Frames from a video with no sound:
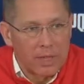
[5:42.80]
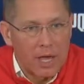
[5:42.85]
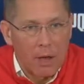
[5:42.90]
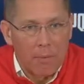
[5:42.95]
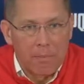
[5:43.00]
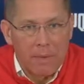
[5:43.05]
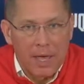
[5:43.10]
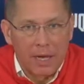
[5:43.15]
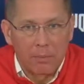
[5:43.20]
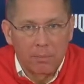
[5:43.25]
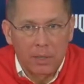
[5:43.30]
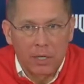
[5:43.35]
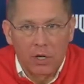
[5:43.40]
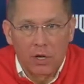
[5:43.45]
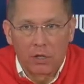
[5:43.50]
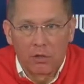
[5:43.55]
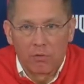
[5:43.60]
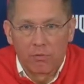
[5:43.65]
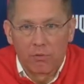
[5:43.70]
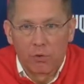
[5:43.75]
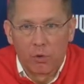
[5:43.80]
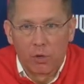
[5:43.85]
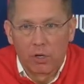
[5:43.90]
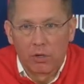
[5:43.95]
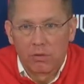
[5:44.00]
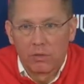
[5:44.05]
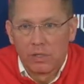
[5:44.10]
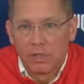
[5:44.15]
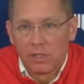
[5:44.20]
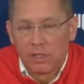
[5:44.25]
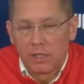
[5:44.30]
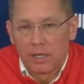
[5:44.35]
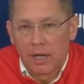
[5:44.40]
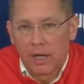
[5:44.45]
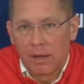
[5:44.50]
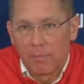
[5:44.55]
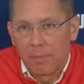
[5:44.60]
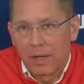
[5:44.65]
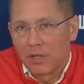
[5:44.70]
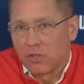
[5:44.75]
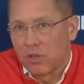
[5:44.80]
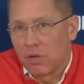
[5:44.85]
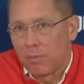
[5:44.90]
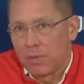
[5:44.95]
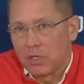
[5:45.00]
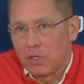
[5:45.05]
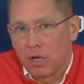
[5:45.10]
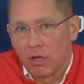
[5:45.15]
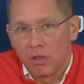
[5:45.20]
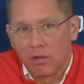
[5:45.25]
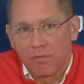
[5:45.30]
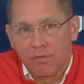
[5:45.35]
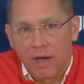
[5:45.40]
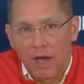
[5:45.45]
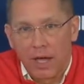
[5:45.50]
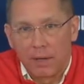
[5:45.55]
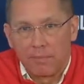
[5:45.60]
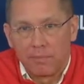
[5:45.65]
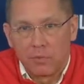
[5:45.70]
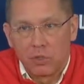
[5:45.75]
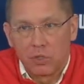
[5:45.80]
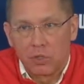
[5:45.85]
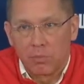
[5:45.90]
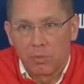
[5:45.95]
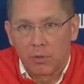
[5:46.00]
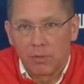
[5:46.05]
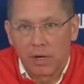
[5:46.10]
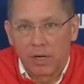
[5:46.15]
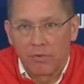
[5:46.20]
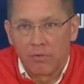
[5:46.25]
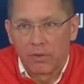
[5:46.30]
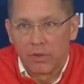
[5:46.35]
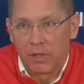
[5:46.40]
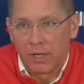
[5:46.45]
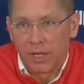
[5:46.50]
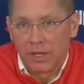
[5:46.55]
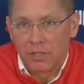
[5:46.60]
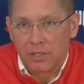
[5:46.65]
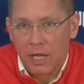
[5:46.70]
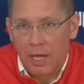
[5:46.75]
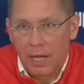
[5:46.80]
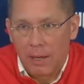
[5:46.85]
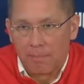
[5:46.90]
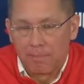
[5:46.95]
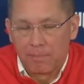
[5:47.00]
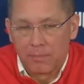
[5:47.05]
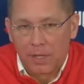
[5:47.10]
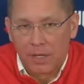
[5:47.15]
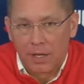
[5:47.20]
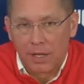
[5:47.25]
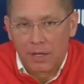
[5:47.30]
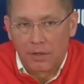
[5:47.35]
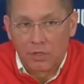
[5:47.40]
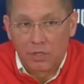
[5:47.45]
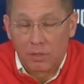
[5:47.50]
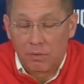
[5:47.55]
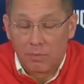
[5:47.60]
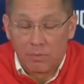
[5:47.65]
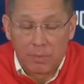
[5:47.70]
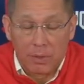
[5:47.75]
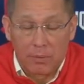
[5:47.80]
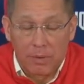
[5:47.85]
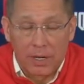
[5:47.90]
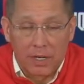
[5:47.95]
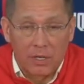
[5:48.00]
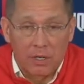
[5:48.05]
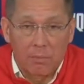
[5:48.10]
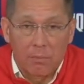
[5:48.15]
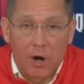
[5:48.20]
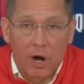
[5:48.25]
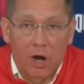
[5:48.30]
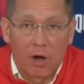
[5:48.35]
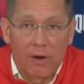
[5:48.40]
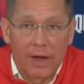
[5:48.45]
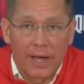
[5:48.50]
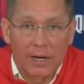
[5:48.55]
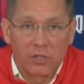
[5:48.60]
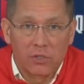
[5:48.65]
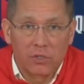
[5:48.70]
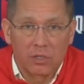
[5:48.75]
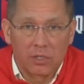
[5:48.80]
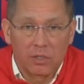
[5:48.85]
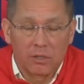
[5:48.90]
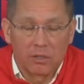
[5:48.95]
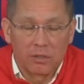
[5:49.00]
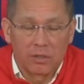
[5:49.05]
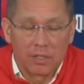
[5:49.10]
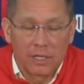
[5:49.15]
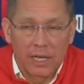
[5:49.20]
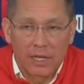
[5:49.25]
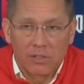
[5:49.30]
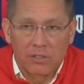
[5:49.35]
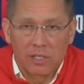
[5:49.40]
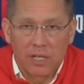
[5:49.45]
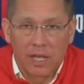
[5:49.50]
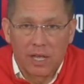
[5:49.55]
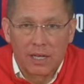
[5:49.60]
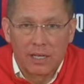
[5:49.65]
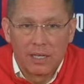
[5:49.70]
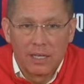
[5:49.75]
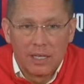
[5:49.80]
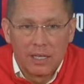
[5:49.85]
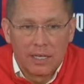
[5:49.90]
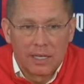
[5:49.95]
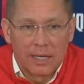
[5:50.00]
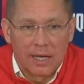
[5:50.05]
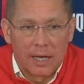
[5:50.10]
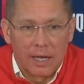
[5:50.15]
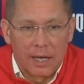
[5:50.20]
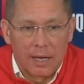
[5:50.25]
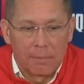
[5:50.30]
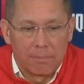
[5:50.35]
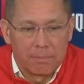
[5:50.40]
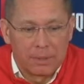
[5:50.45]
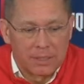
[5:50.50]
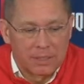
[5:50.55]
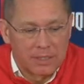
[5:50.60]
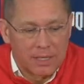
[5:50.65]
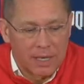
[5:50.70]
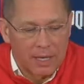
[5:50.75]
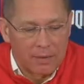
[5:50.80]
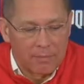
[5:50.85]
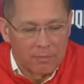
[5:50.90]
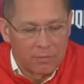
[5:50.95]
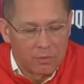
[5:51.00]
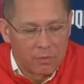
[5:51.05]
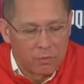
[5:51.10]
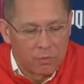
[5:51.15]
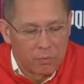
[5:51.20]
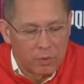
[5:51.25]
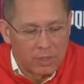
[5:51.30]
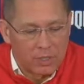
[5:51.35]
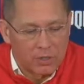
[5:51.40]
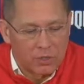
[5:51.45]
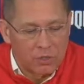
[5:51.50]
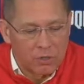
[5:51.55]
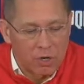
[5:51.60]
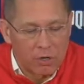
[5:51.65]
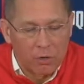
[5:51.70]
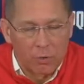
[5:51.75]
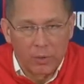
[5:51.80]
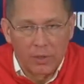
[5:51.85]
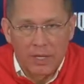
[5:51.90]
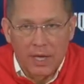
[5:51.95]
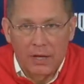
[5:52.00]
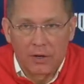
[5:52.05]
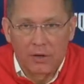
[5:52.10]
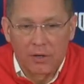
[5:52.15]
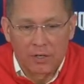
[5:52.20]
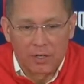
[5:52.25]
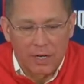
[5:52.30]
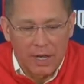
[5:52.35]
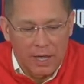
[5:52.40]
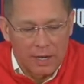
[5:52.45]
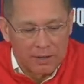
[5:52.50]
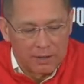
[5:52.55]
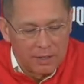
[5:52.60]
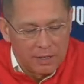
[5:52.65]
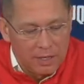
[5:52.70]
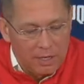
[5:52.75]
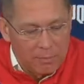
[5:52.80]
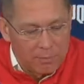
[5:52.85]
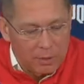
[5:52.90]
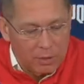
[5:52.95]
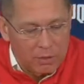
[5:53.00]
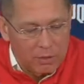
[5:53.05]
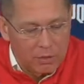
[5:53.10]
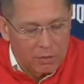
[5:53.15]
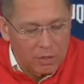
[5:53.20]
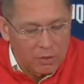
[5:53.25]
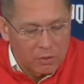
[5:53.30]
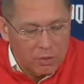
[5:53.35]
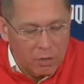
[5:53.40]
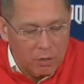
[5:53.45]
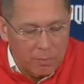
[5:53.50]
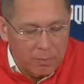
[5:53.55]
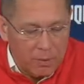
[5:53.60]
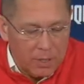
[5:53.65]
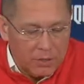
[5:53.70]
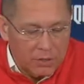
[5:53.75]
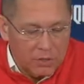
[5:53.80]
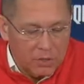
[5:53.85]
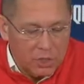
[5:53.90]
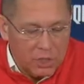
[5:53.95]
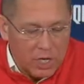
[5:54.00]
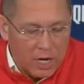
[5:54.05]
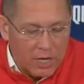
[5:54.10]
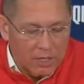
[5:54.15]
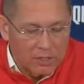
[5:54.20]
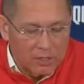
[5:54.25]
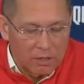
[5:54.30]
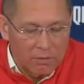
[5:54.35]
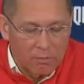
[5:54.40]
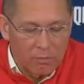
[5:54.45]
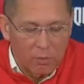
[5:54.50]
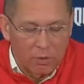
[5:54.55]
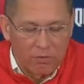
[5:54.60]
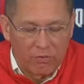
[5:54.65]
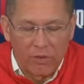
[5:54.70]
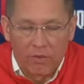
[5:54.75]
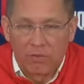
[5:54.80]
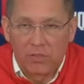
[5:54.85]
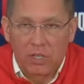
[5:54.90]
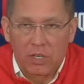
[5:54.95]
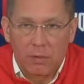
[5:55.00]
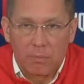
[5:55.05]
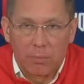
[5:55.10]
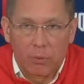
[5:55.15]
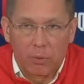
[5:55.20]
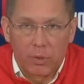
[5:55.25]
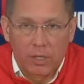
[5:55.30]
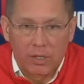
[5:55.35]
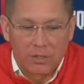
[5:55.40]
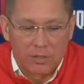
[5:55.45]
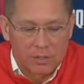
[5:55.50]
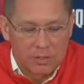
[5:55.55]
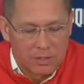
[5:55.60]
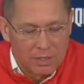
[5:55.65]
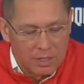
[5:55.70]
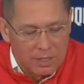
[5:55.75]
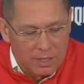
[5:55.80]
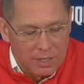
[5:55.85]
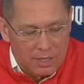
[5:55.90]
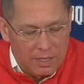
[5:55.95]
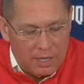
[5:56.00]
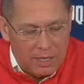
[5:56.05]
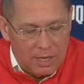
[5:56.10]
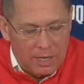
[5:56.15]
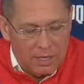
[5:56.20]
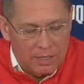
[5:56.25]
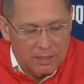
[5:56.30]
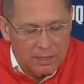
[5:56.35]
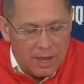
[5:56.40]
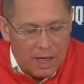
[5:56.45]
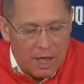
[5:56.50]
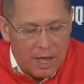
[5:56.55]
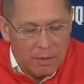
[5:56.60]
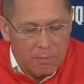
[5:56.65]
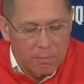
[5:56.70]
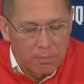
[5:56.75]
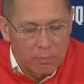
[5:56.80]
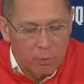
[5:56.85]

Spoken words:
without Meg being on the floor. Meg's going to be totally fine. She'll be ready for the next game. She'd be ready tomorrow, actually, or the next day. But we did struggle without her today. But kudos go to Precious Johnson with 15 points and